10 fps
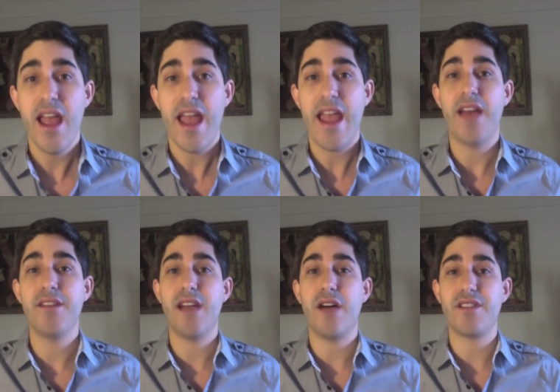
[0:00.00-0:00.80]
and
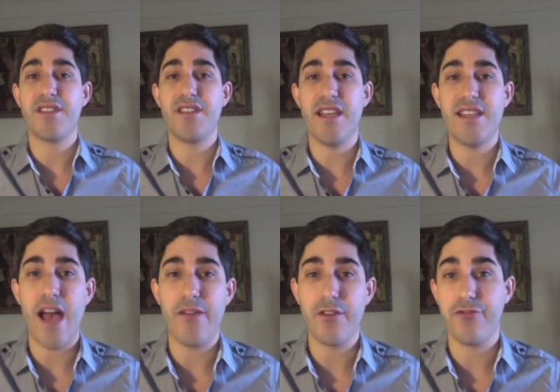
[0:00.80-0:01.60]
down to City
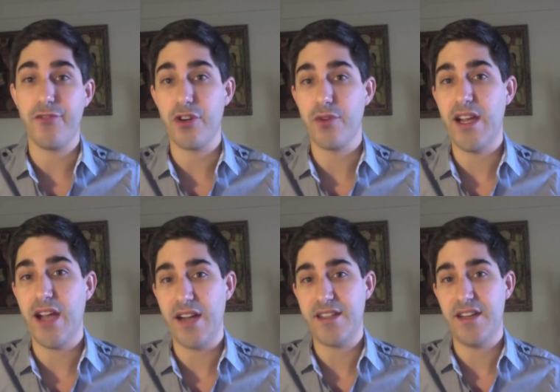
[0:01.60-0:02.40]
Tavern for a great
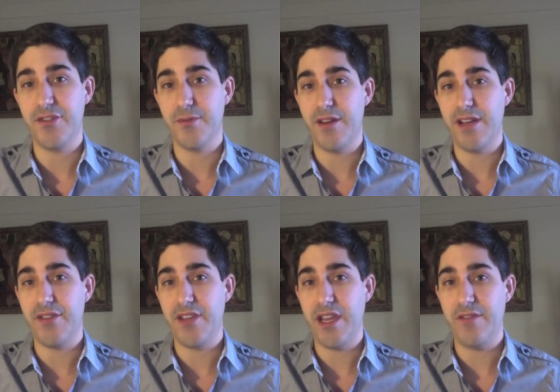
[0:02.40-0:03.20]
cocktail to round out
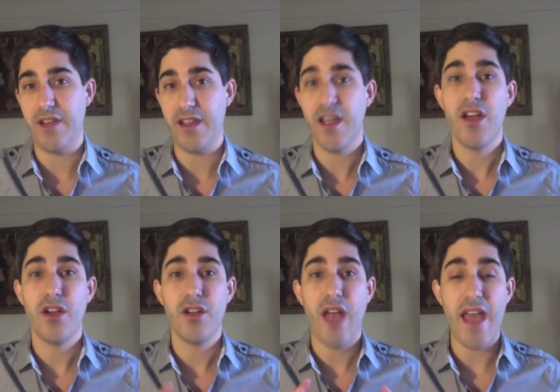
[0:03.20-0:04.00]
the evening.
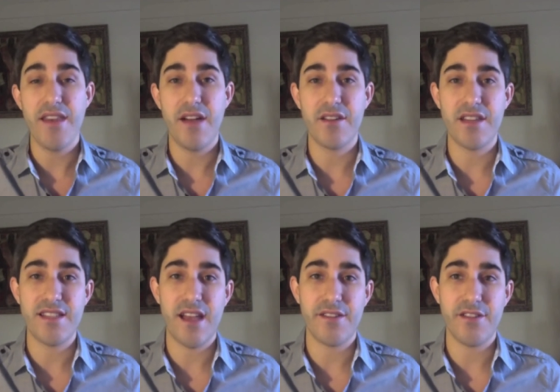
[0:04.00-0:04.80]
Head down to the
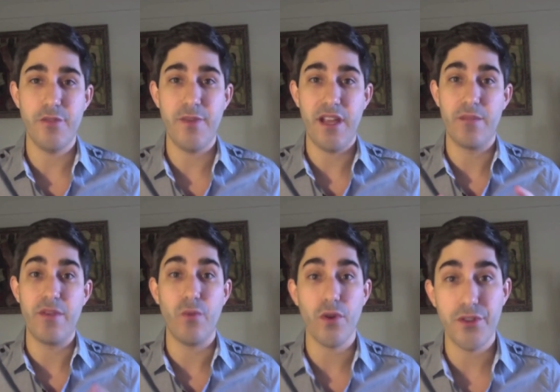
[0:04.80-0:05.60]
South Loop, it'll be
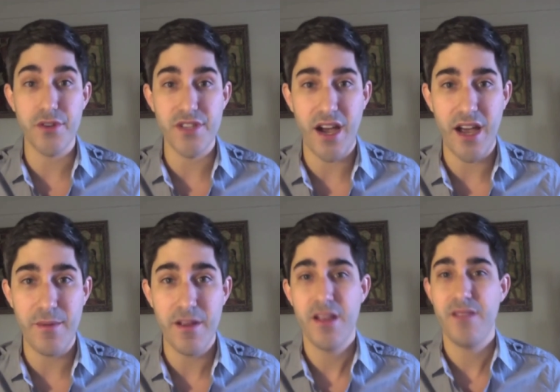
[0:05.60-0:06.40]
worth your time.
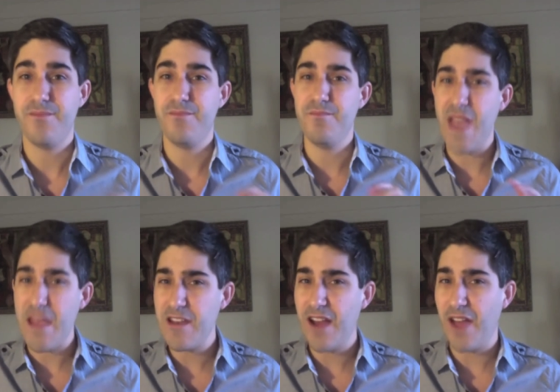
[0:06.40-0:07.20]

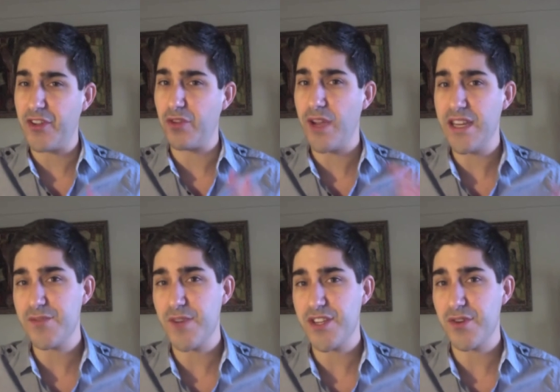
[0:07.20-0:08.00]
Maybe not the greatest
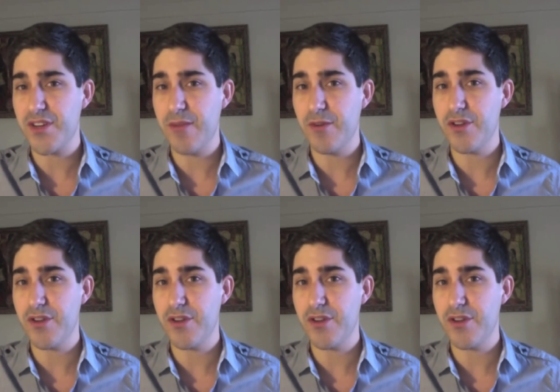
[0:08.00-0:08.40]
restaurant neighborhood in